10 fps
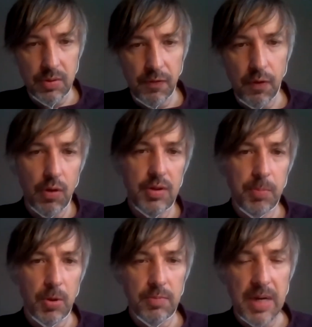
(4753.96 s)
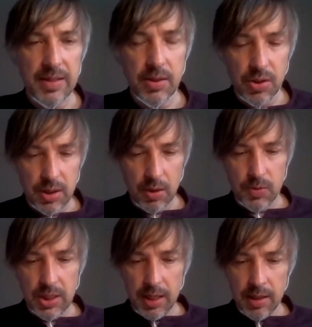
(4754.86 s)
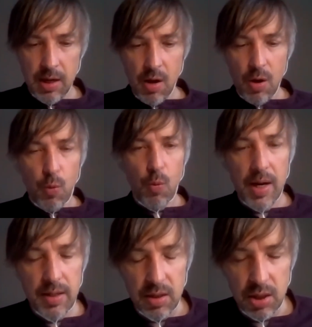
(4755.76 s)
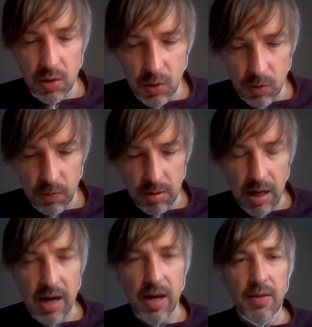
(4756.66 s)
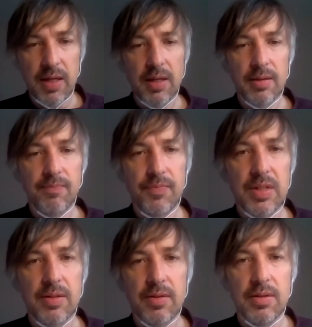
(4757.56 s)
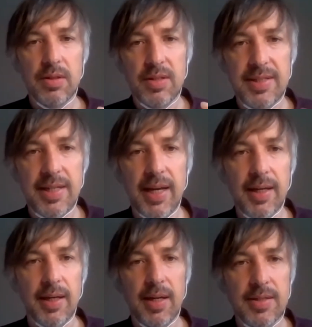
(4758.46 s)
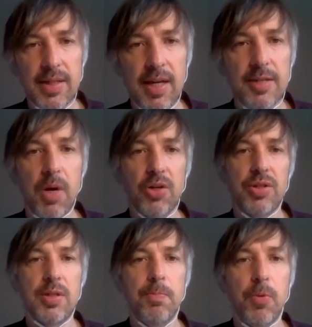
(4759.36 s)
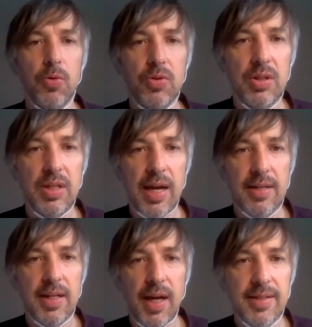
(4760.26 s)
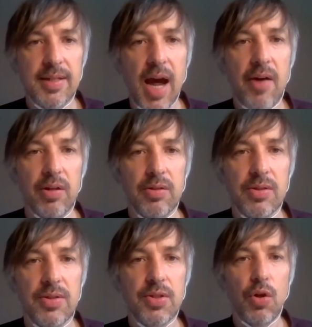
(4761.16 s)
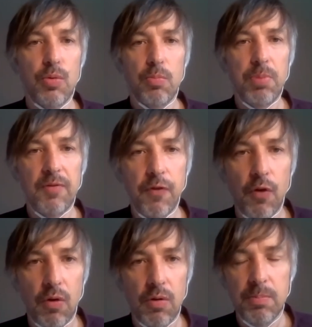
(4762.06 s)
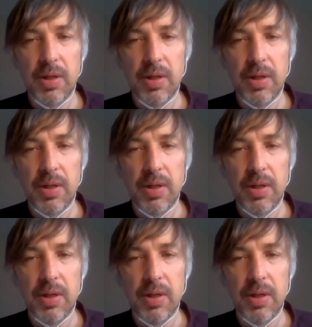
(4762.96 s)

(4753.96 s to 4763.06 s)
four important messages, I would say. One, I think it stick is as much as important as carrot. So before